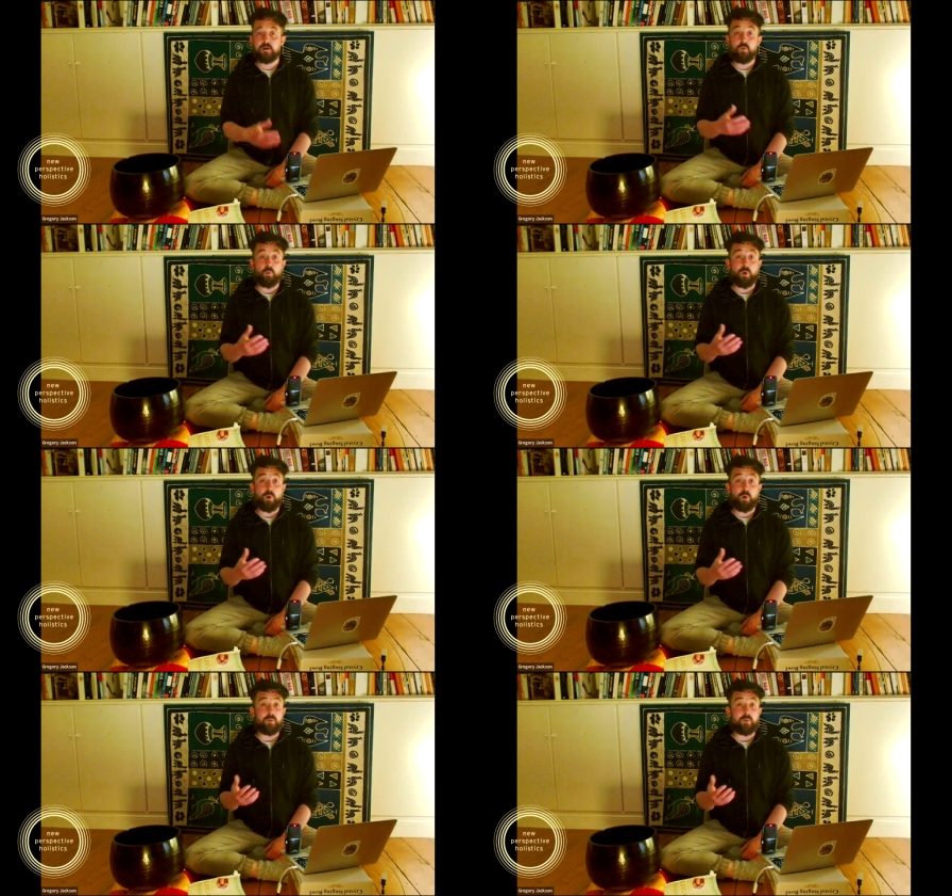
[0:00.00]
When
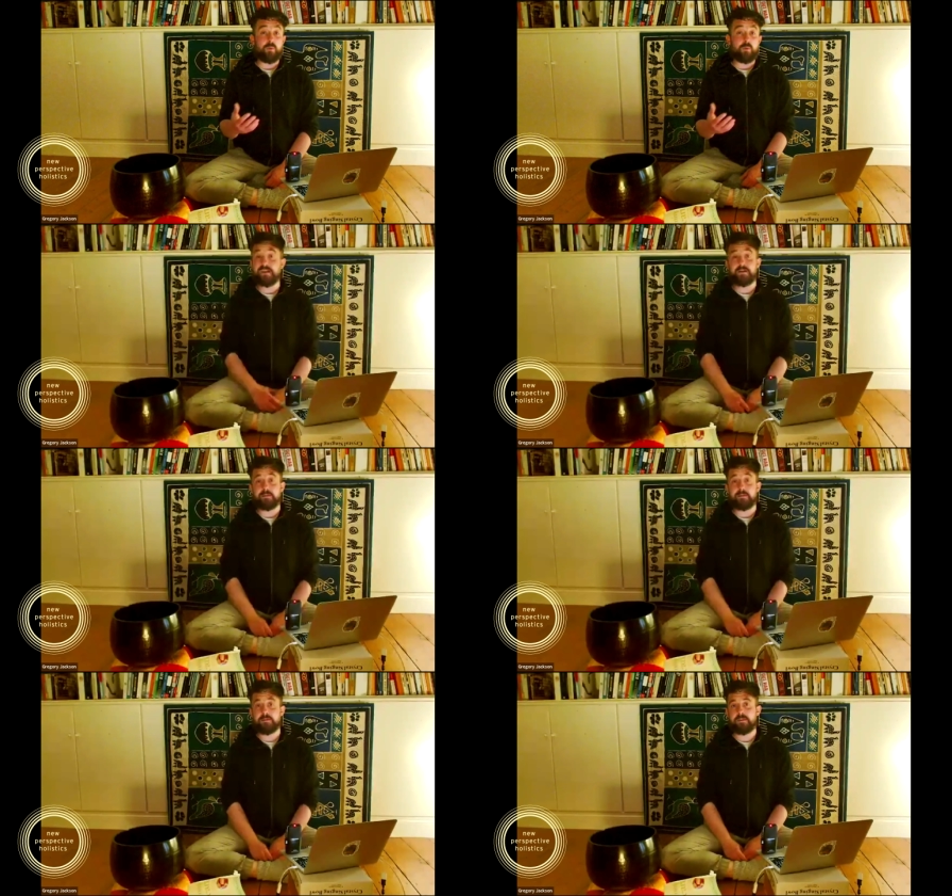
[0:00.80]
we're eating,
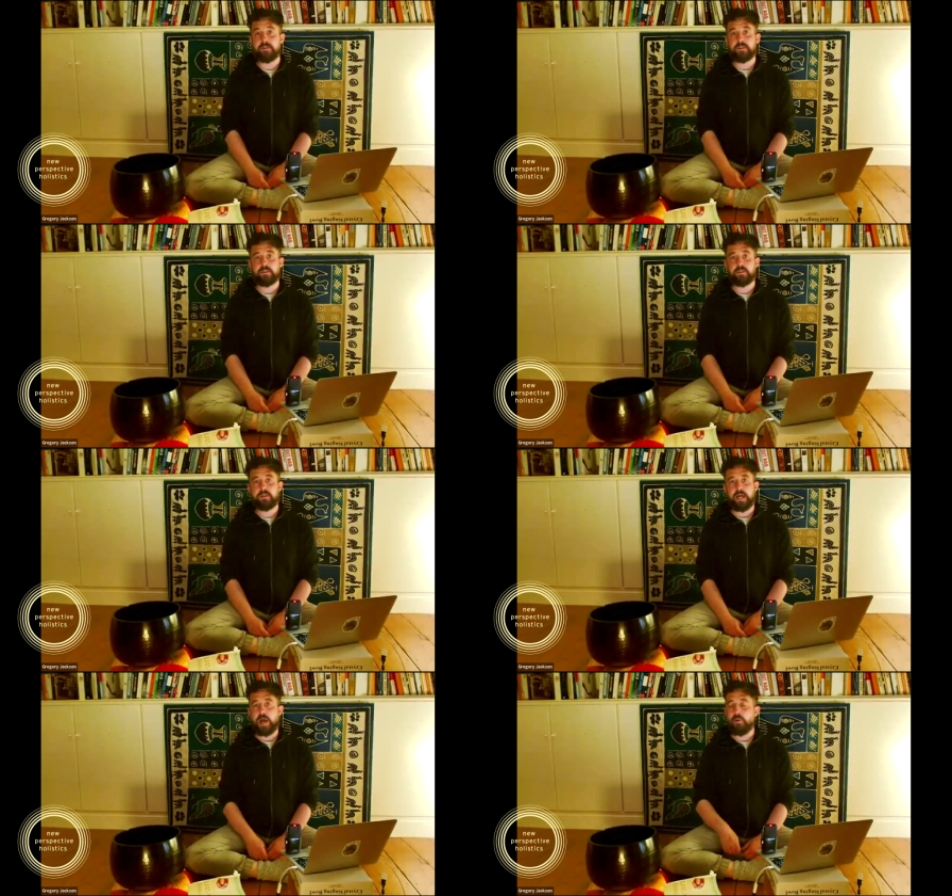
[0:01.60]

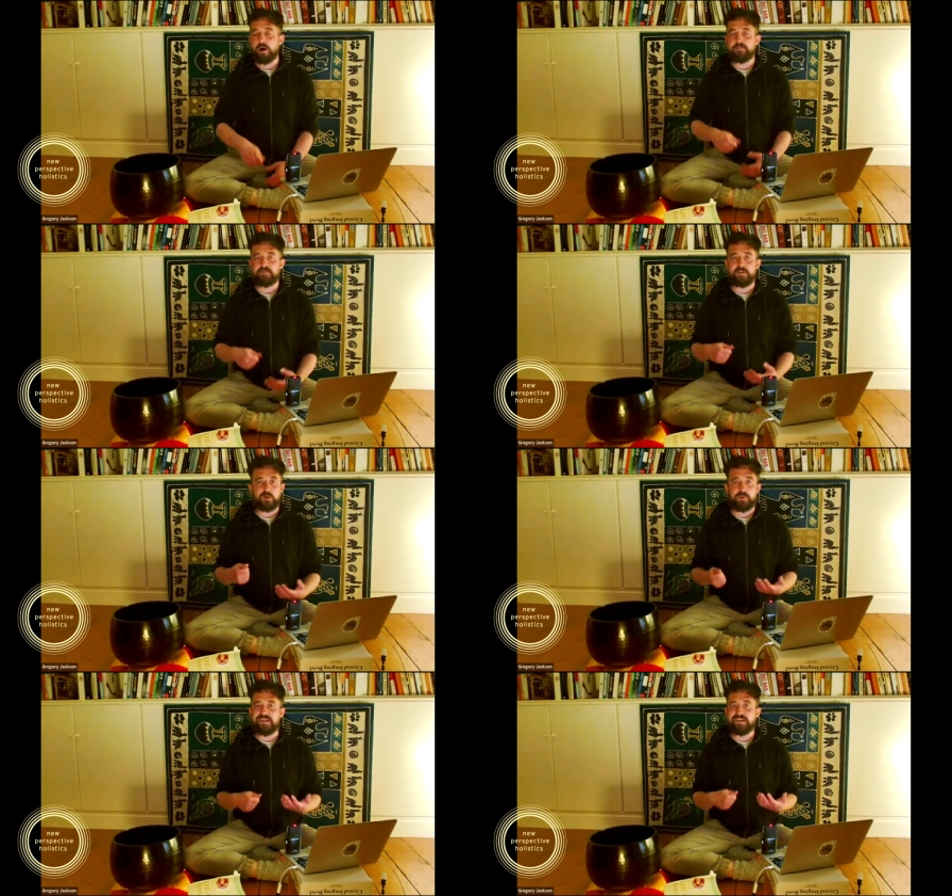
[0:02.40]
how often do
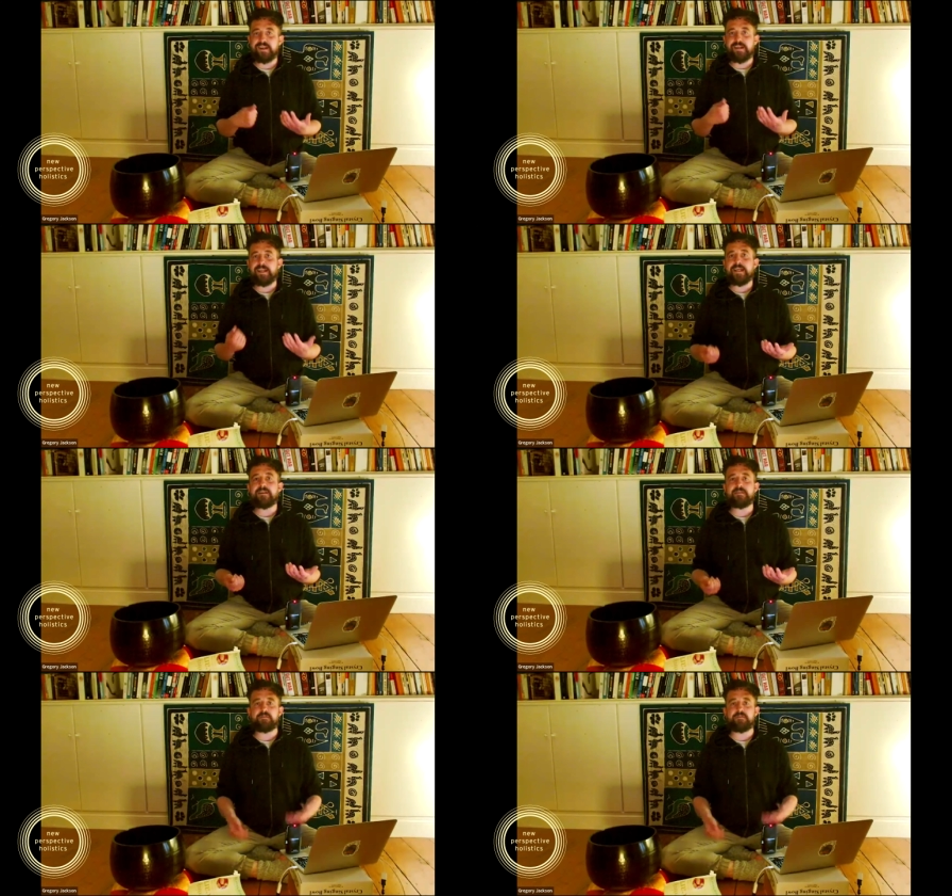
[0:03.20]
we sit and
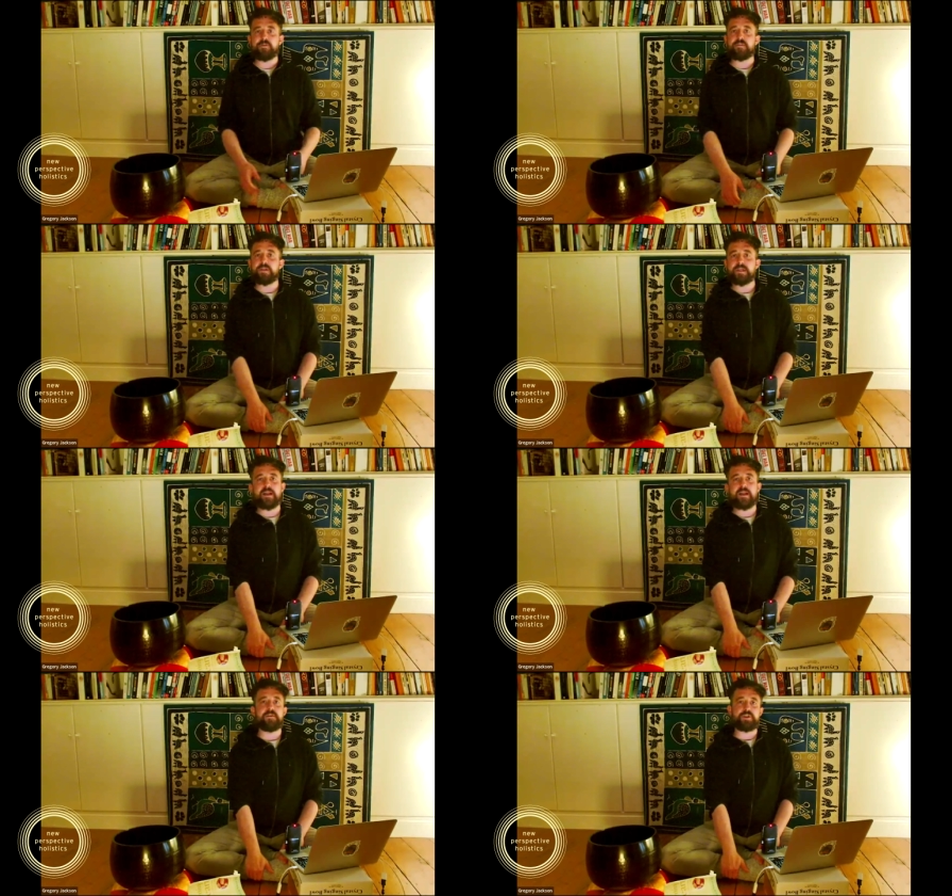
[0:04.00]
eat in front of the
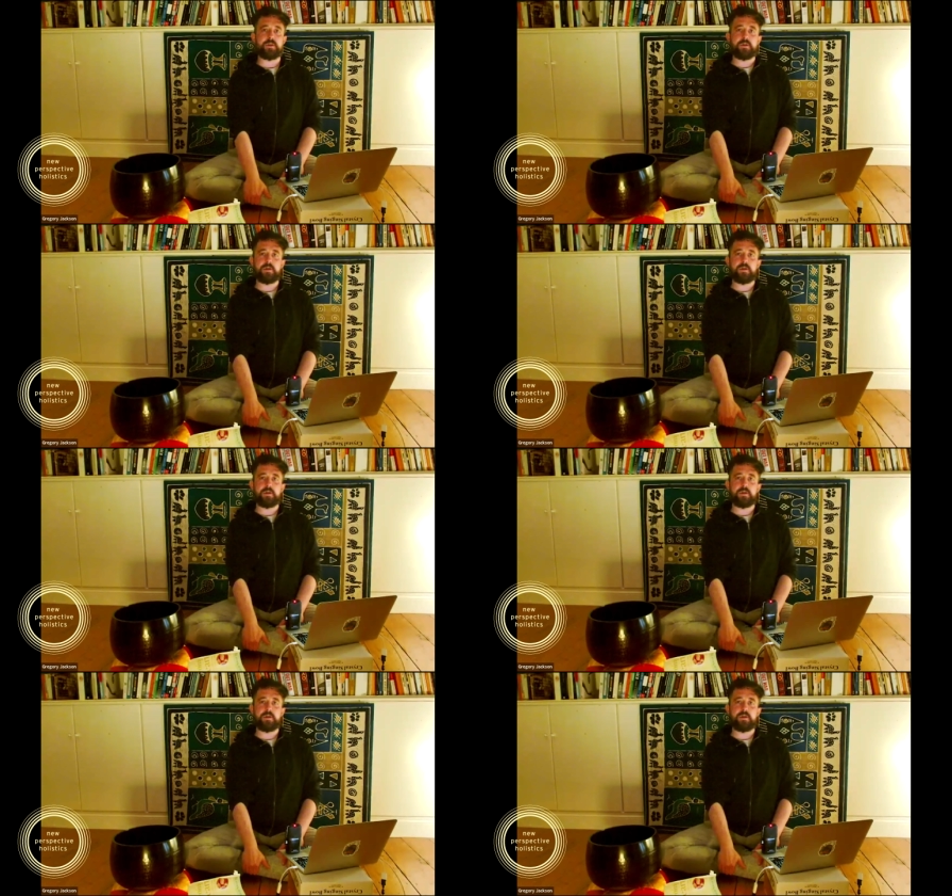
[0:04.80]
television?